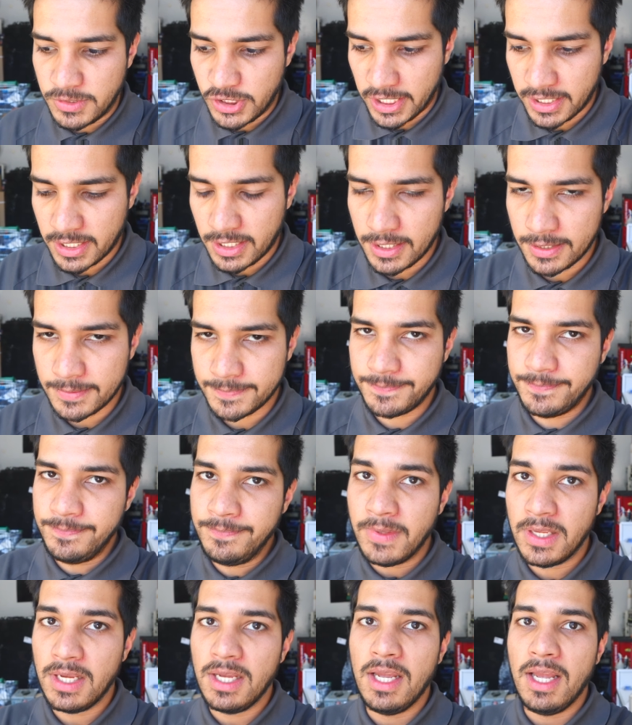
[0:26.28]
J-Car.
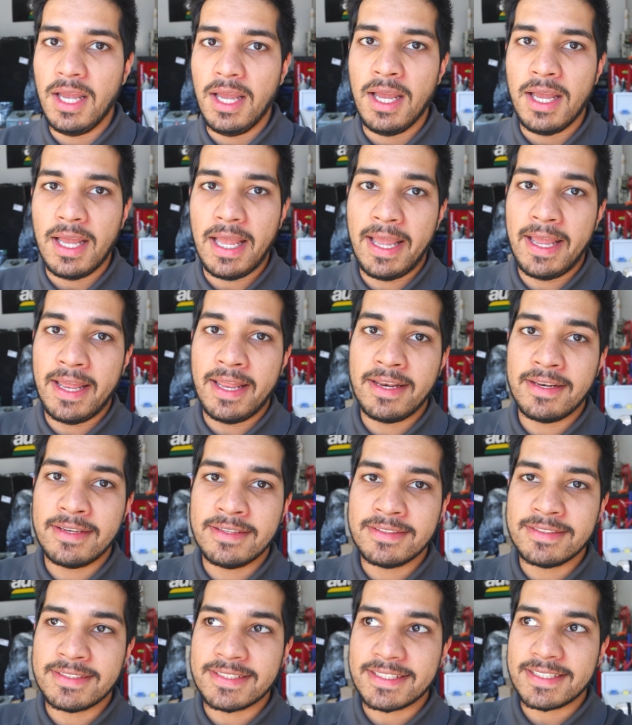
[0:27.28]

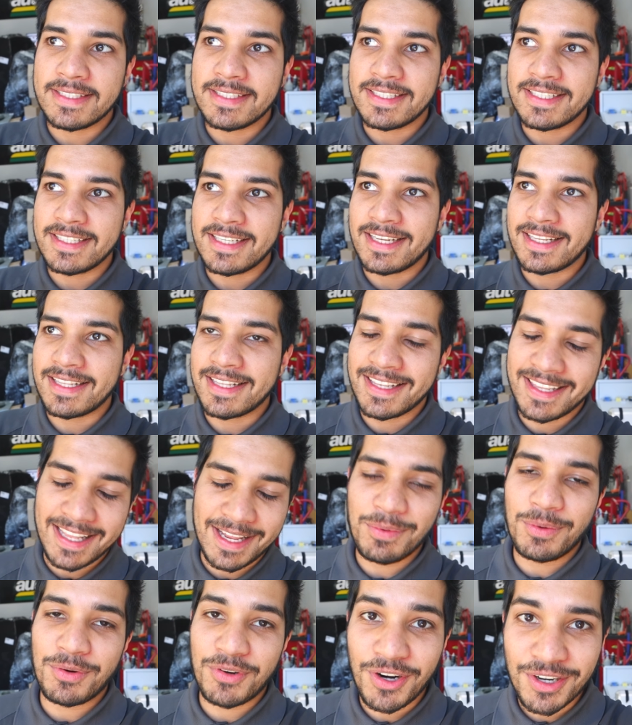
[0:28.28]
and
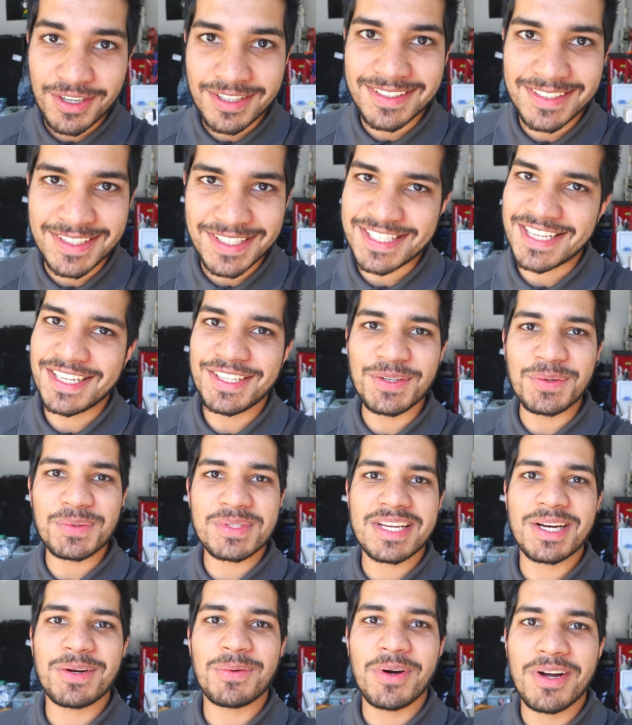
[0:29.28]
they were wrong because I knew it
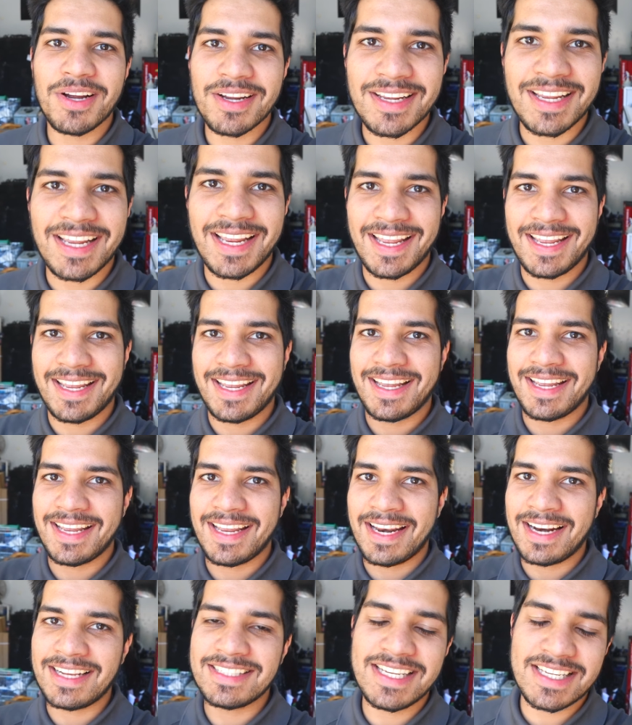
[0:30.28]
was going to work uh,
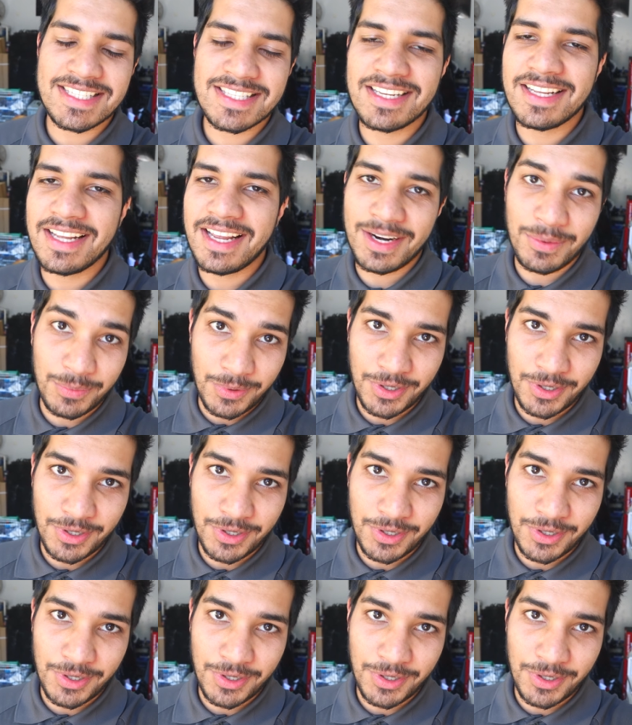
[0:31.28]
and I tested it and it